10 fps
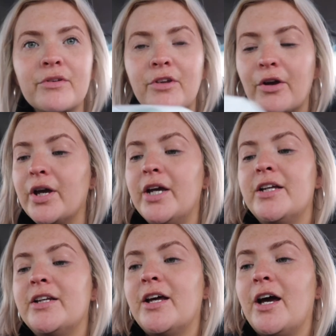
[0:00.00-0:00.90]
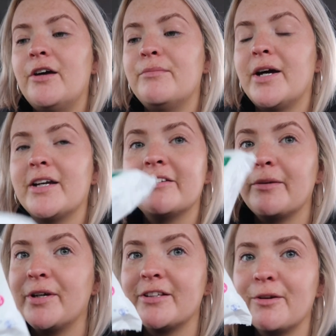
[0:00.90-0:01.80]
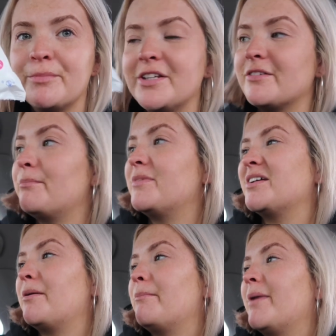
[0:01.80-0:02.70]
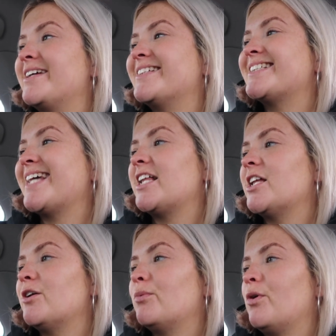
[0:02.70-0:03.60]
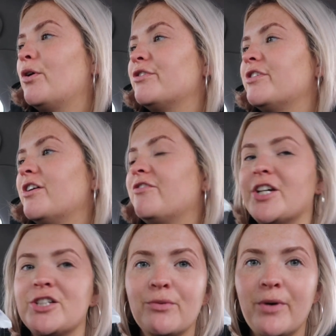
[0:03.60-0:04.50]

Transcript: So in Home Bargains, I picked up these micellar water facial